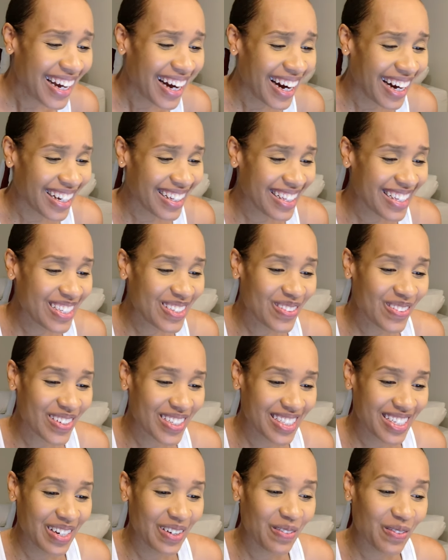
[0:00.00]
uh, these
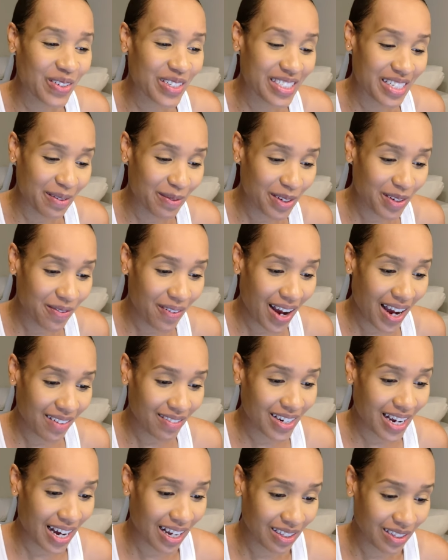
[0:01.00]
retail for
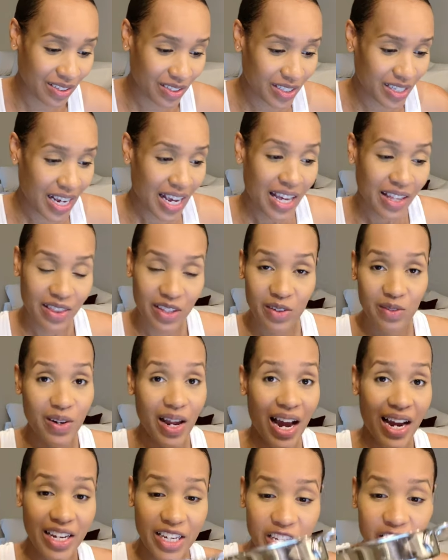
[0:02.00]
$75. They're
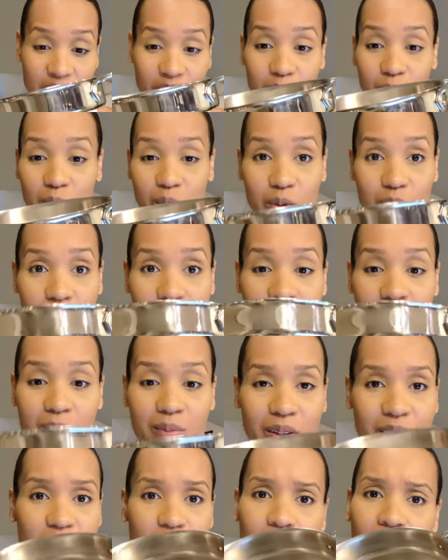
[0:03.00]
not huge,
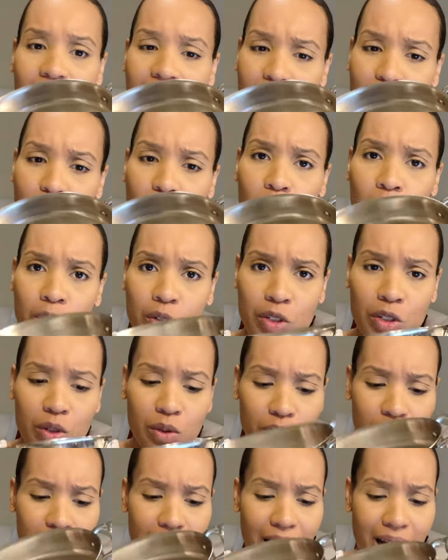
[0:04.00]
but they're like
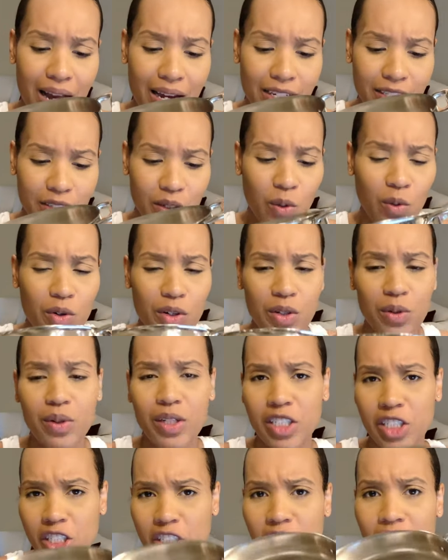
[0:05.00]
personal size, or you
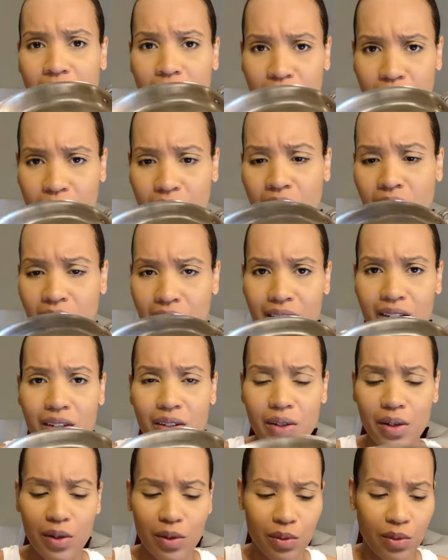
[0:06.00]
can share,
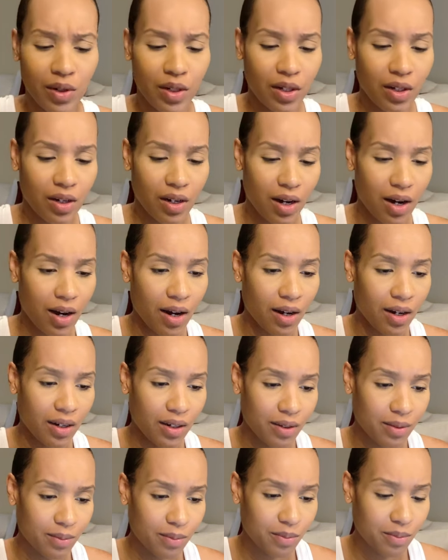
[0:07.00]
you know,
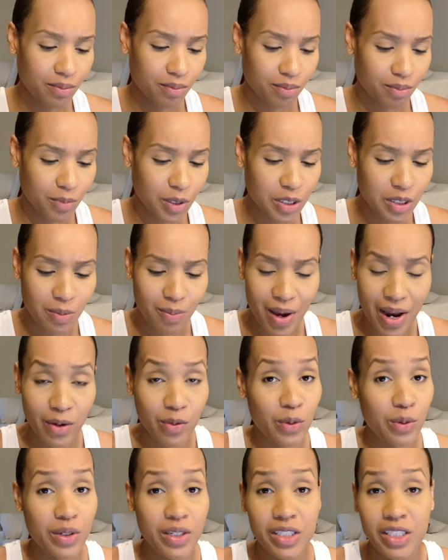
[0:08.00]
uh, put some
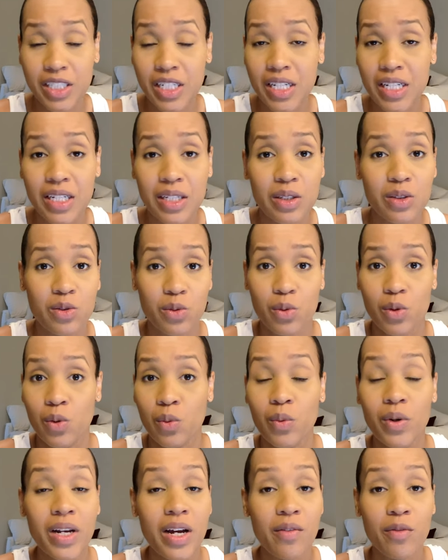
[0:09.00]
macaroni and cheese or
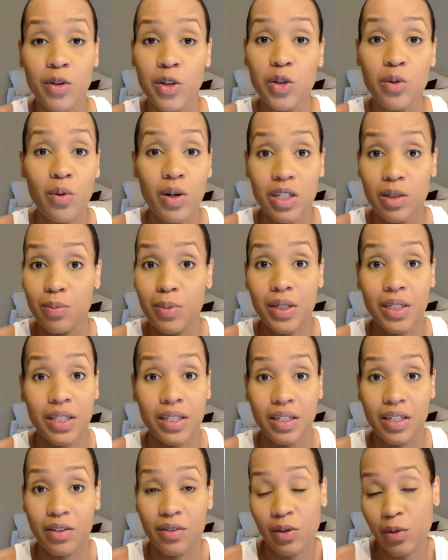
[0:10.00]
whatever you want to put
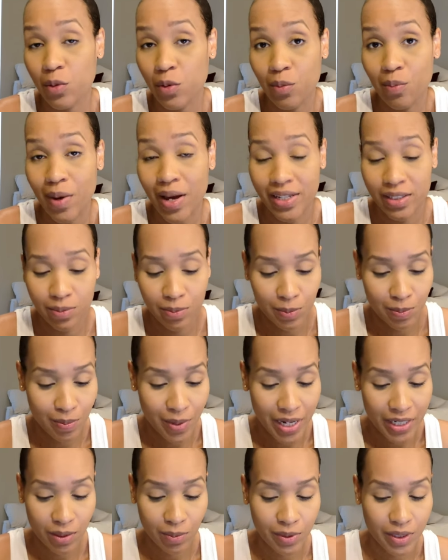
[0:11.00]
in here. There were mashed,
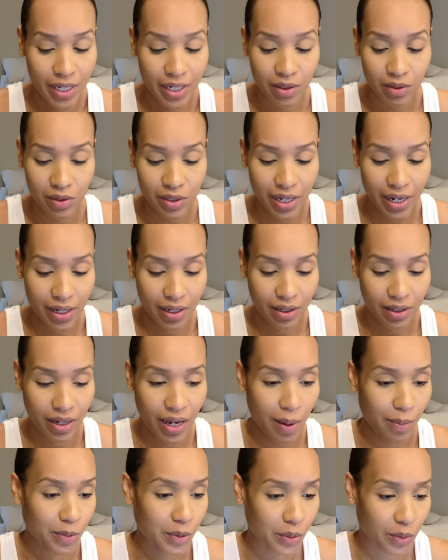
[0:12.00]
mashed potatoes at
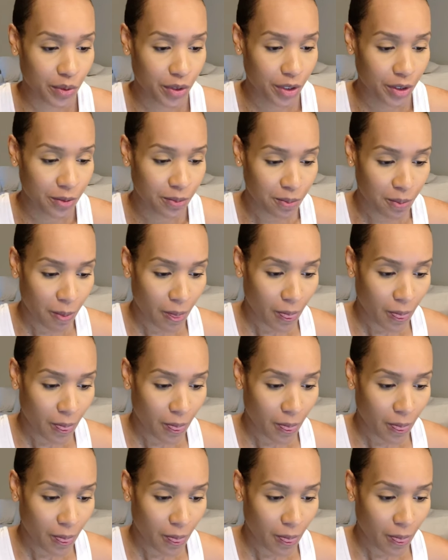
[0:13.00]
Capital Grille.